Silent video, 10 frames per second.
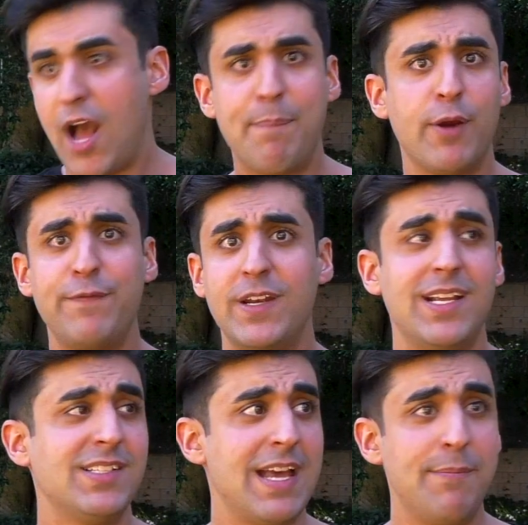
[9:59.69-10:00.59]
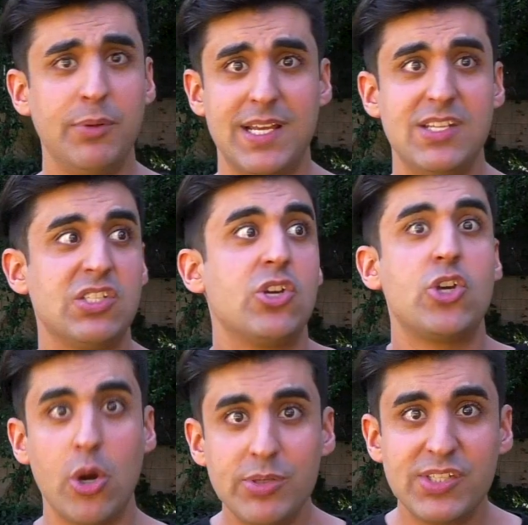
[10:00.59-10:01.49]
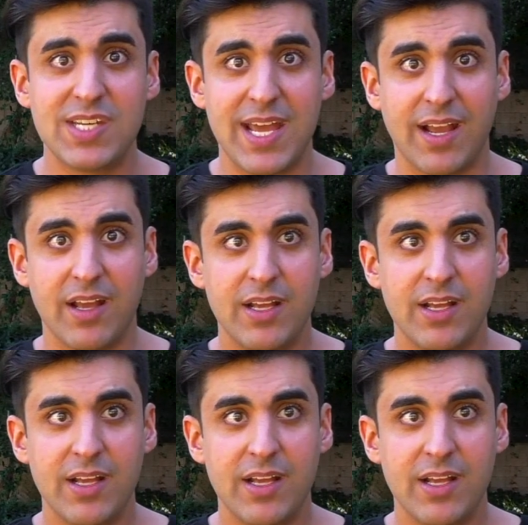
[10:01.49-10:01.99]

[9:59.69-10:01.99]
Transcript: A perfect example is ghosting.